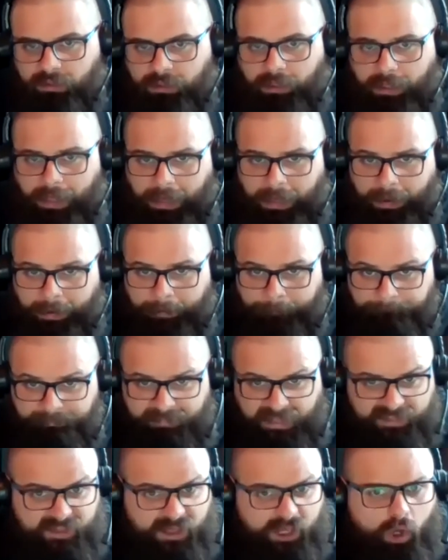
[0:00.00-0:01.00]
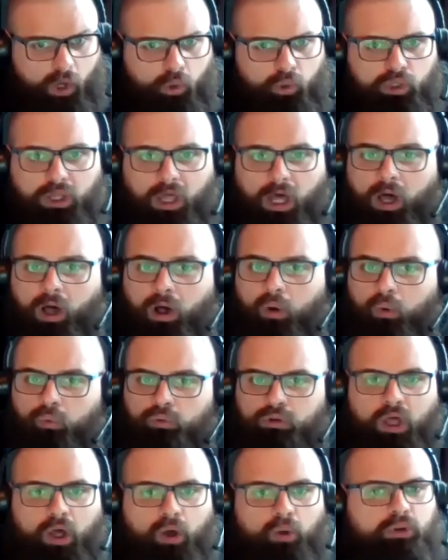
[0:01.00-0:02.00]
Um, and they go low,
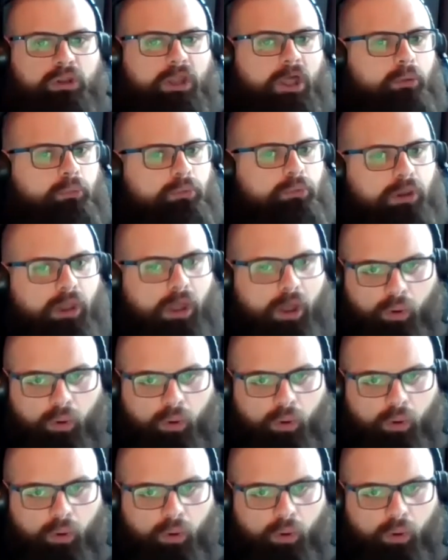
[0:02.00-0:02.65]
low, low, low.